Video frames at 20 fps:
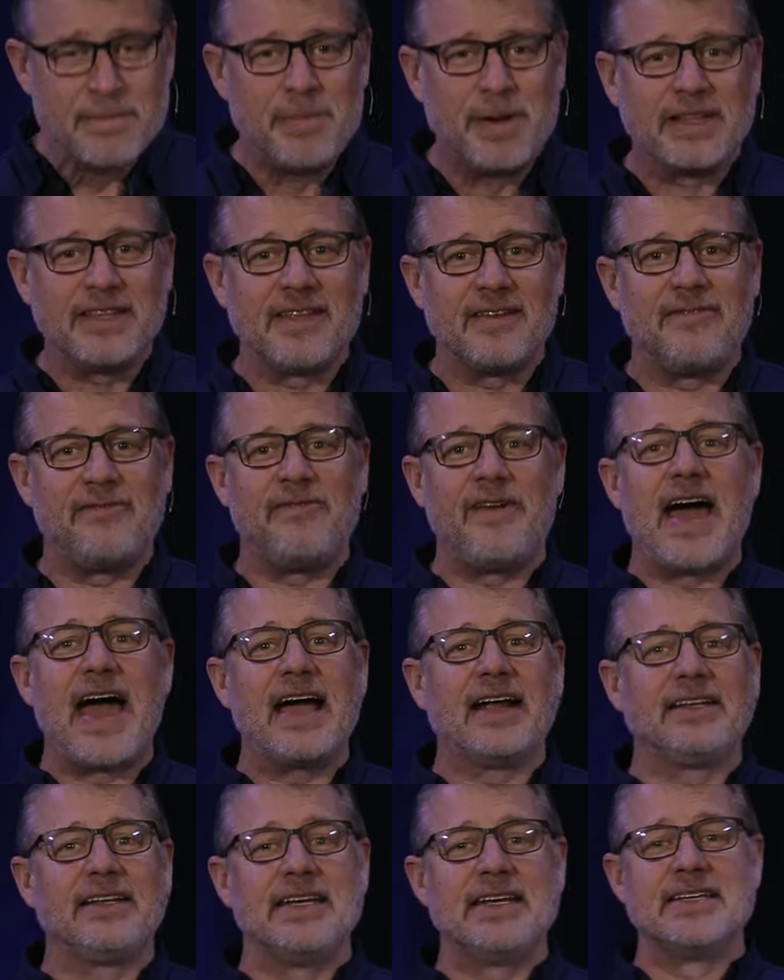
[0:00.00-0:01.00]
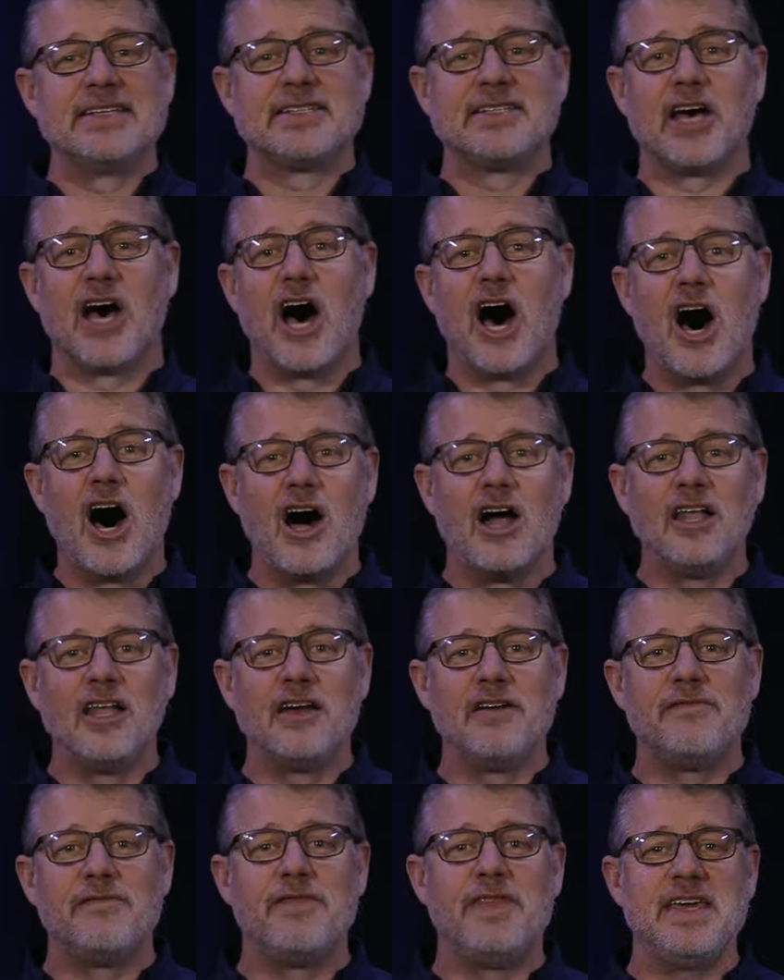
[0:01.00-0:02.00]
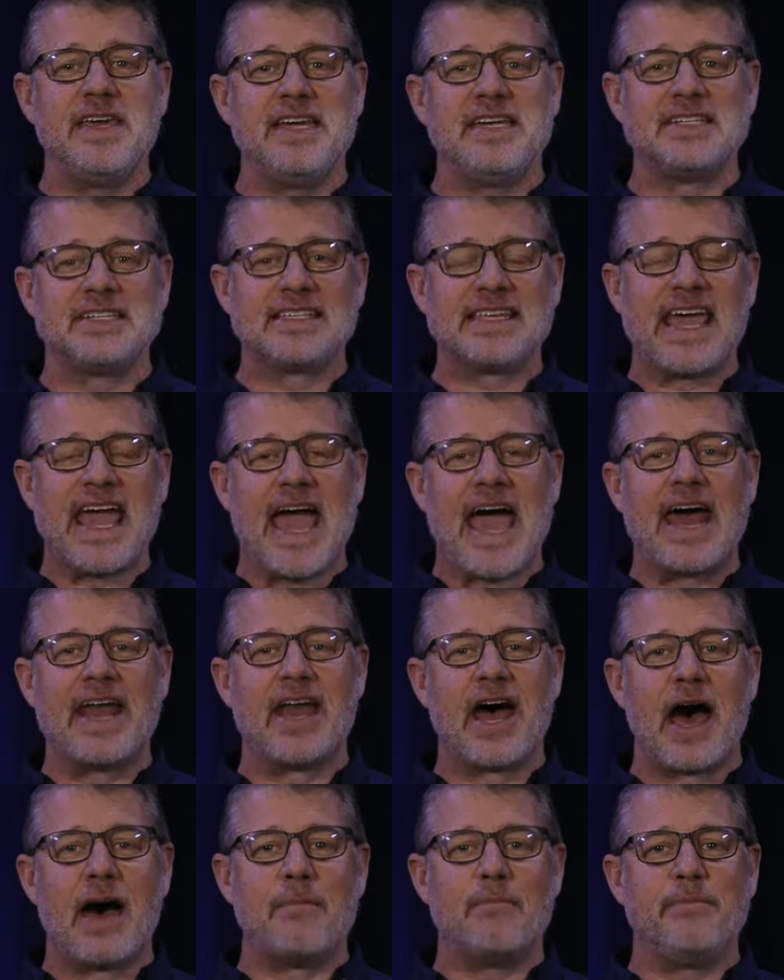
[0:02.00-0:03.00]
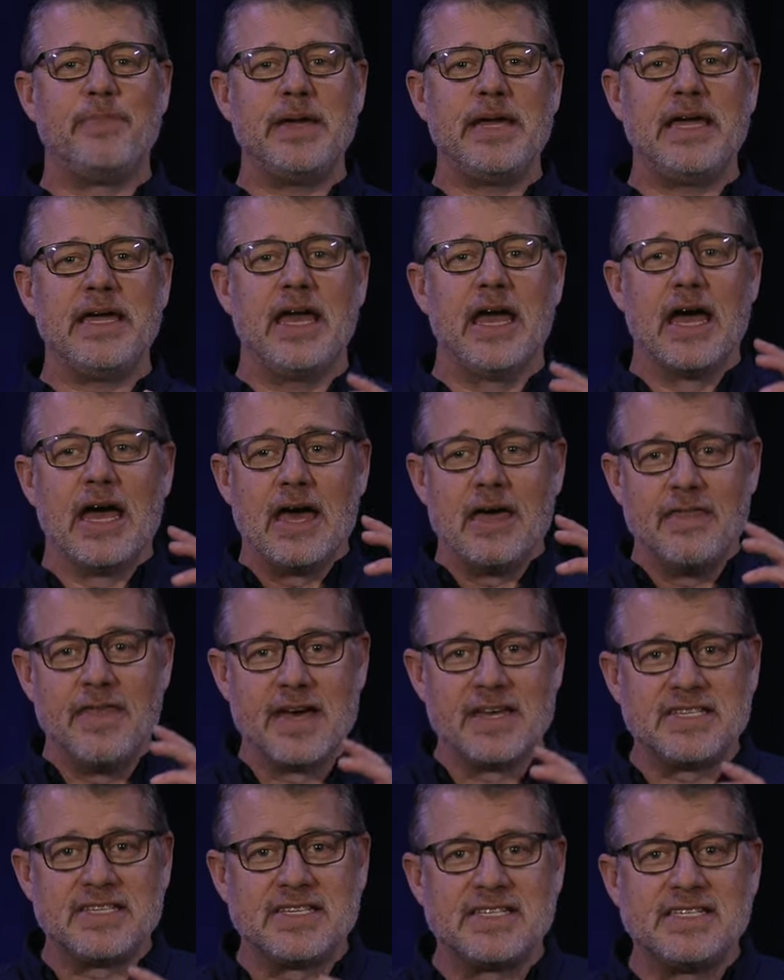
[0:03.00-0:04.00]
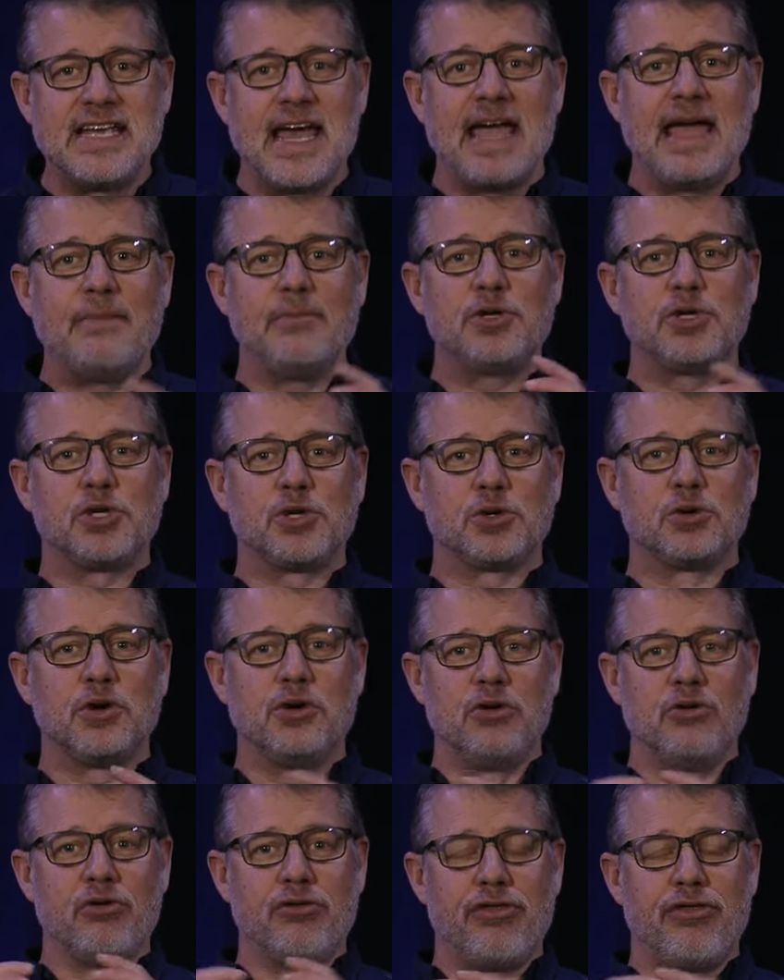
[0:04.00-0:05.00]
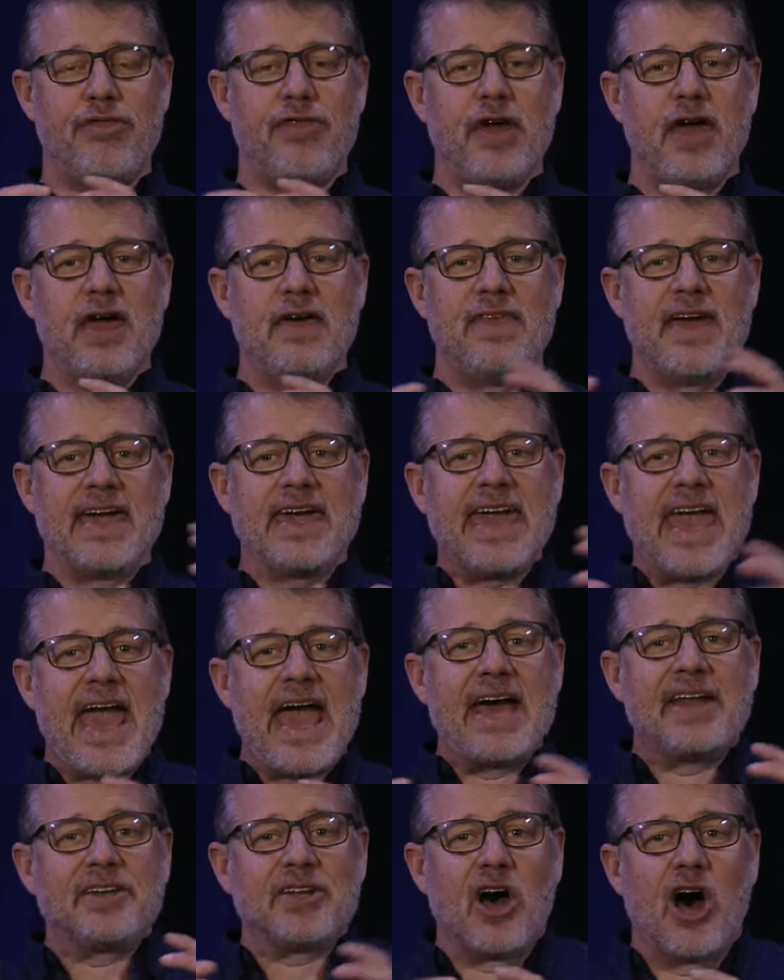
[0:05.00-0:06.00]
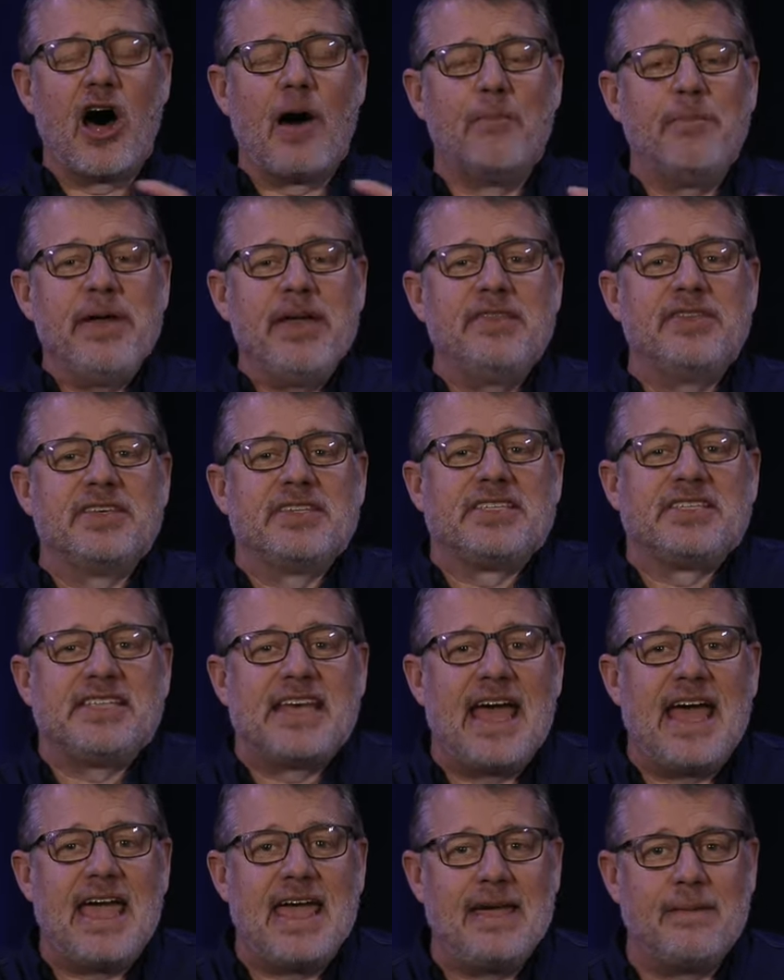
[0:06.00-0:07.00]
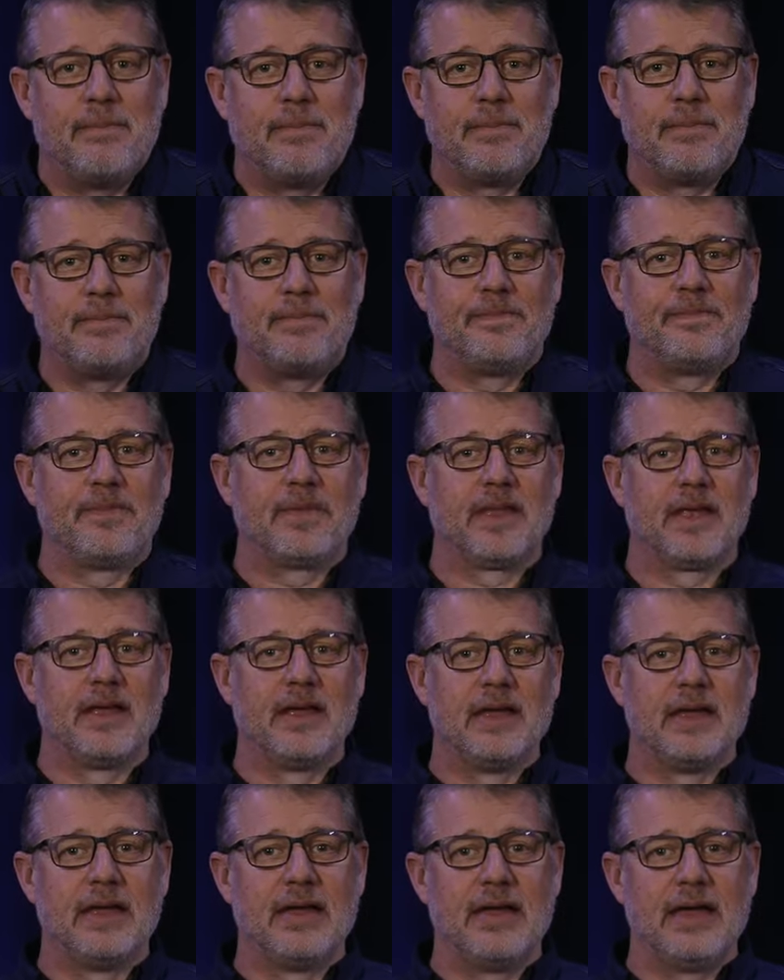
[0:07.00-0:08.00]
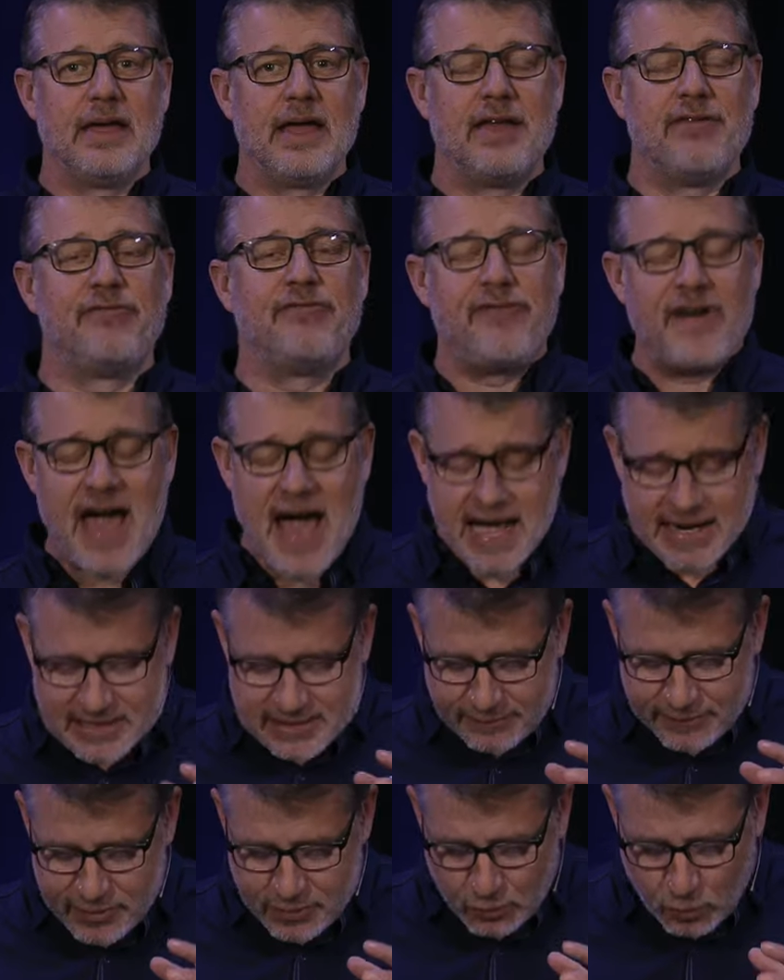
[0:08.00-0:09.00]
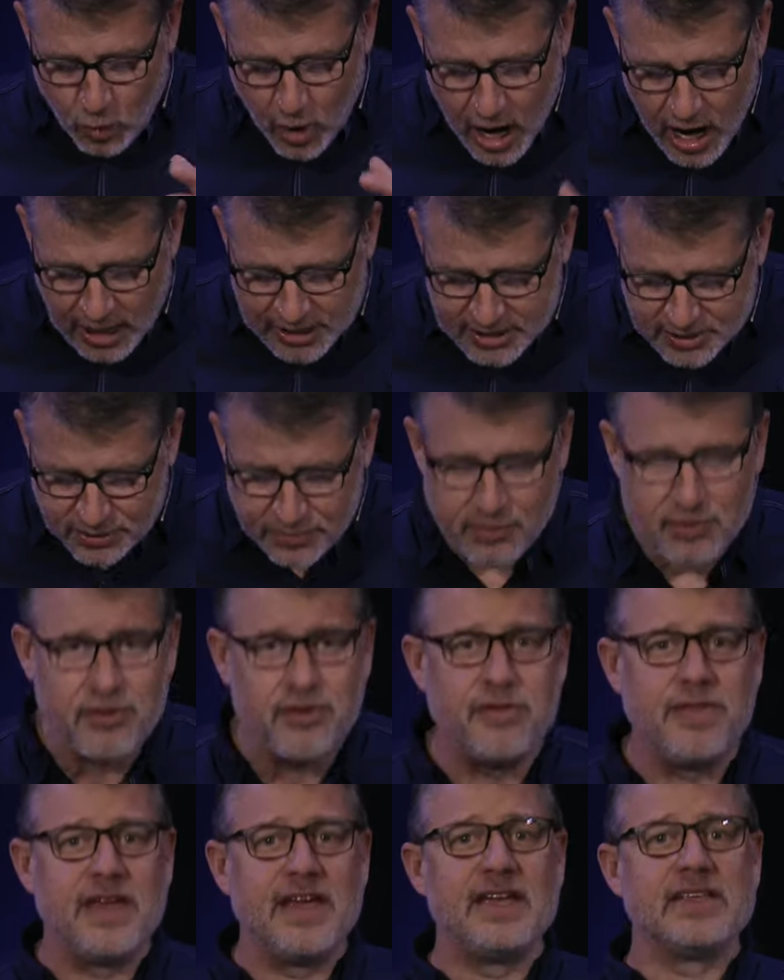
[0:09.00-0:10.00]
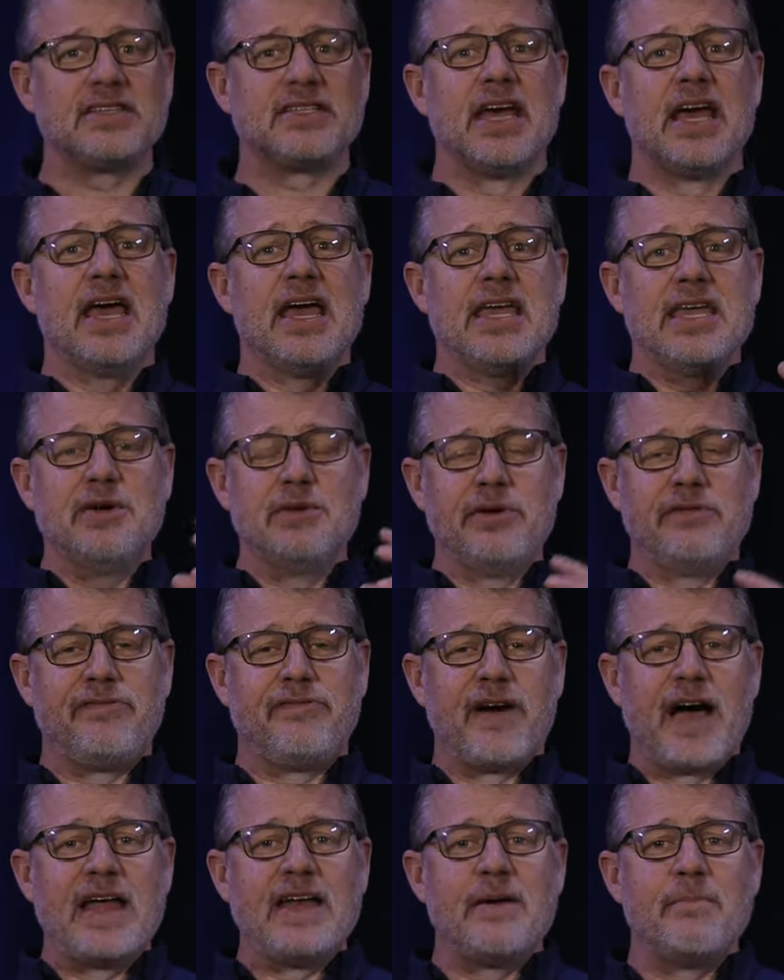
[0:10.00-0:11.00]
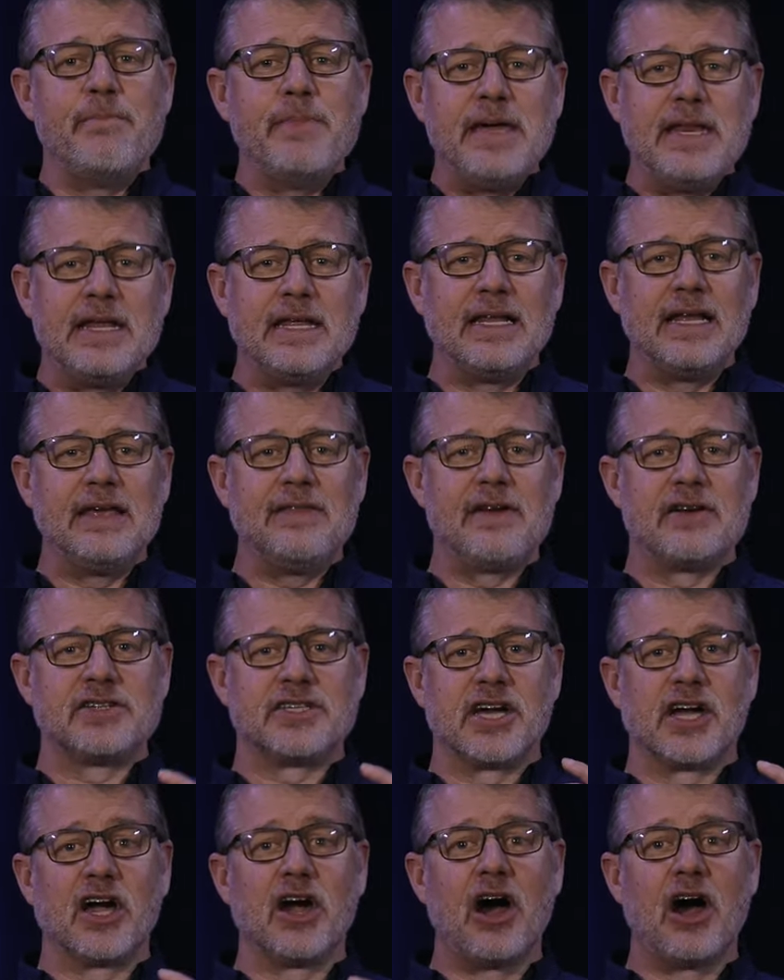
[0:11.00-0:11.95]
but the fact is, all of these cannot be the same truth. They can't all be the same. In fact, if you walked through these, you would find immediately there's a